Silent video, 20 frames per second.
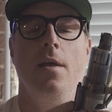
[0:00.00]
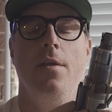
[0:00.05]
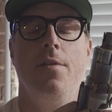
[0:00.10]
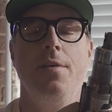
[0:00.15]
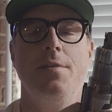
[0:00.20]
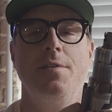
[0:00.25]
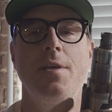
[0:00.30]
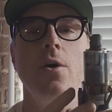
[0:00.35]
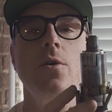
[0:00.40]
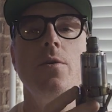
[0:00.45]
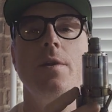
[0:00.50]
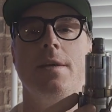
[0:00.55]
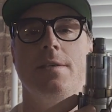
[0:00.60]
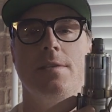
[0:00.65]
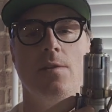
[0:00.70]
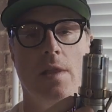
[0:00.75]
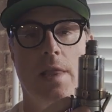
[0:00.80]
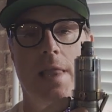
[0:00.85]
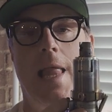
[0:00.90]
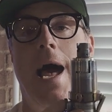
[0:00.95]
This hilt
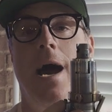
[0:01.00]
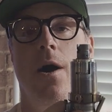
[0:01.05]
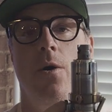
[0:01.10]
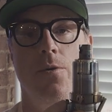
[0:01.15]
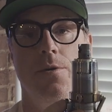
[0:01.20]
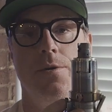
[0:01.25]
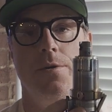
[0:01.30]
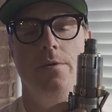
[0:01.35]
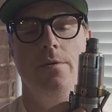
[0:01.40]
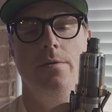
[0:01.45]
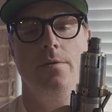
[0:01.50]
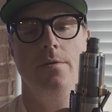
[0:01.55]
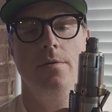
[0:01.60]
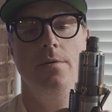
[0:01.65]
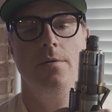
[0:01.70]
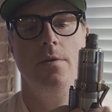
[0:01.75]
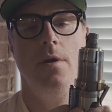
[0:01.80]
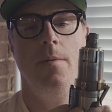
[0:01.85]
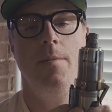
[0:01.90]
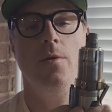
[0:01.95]
is loud.
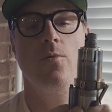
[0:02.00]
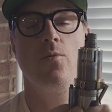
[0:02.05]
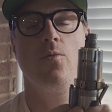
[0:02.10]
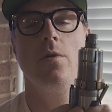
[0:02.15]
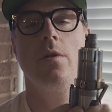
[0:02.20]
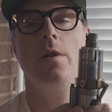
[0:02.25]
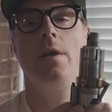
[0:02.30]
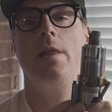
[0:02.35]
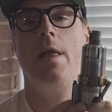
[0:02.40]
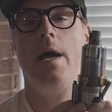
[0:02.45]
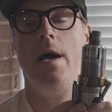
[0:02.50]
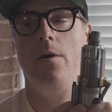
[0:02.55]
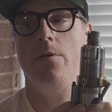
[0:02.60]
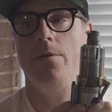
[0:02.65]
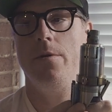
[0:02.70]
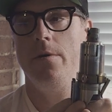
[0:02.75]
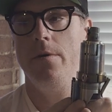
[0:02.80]
I mean, really loud.